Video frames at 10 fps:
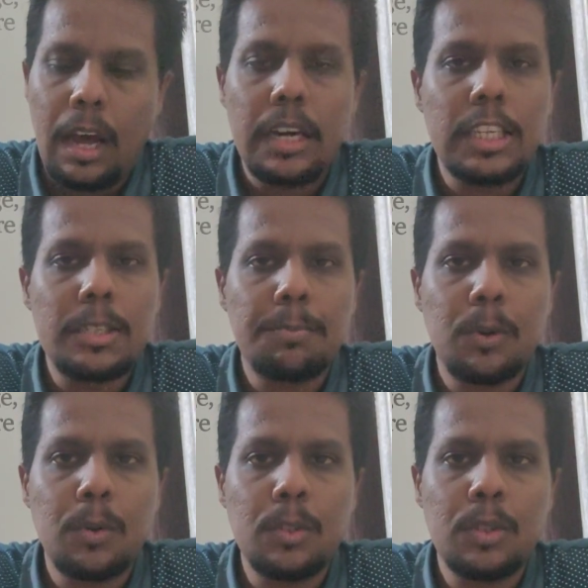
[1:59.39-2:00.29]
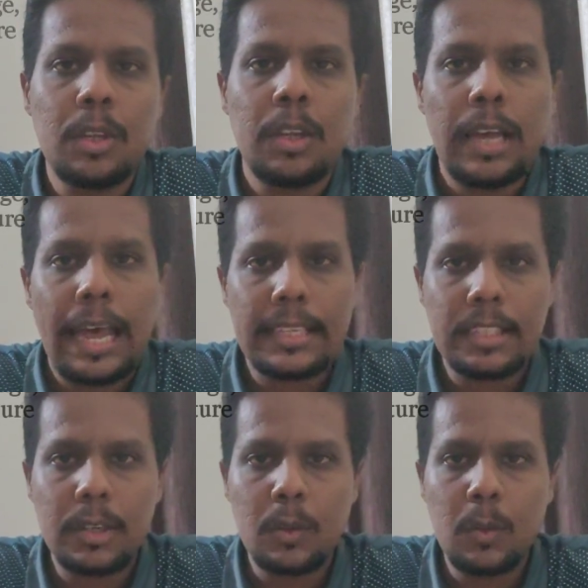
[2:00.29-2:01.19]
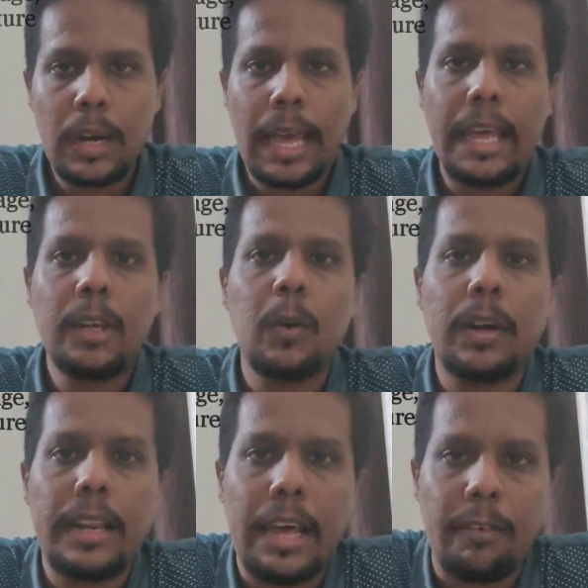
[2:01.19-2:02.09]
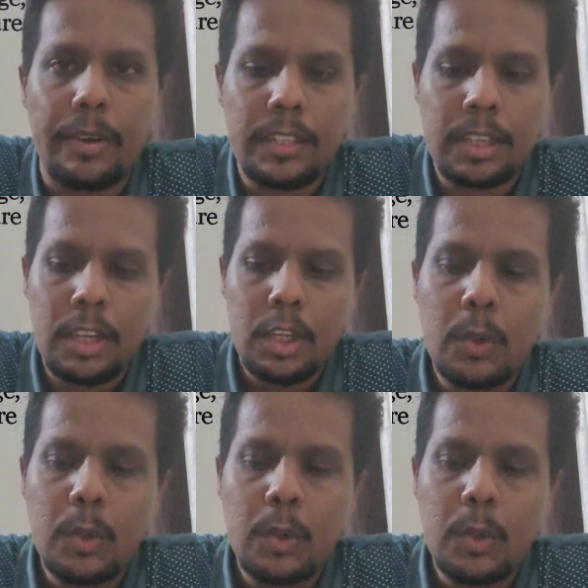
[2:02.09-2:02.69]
are disposed as a rule and on an average